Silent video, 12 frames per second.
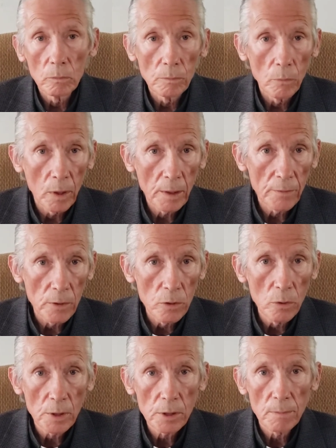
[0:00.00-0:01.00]
one of the
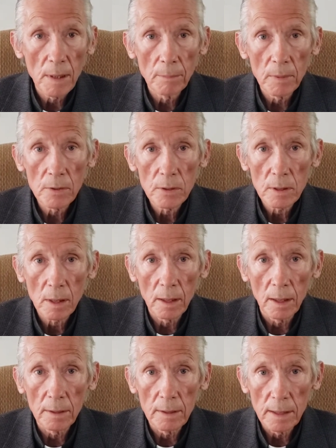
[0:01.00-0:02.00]
newest members,
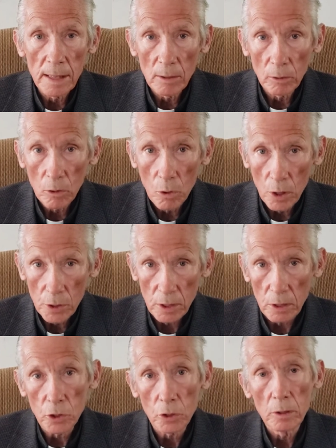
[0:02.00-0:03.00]
Neil
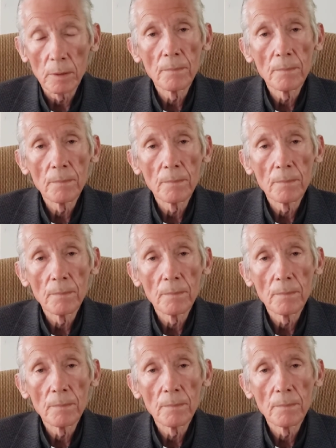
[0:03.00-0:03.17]
Gorsuch,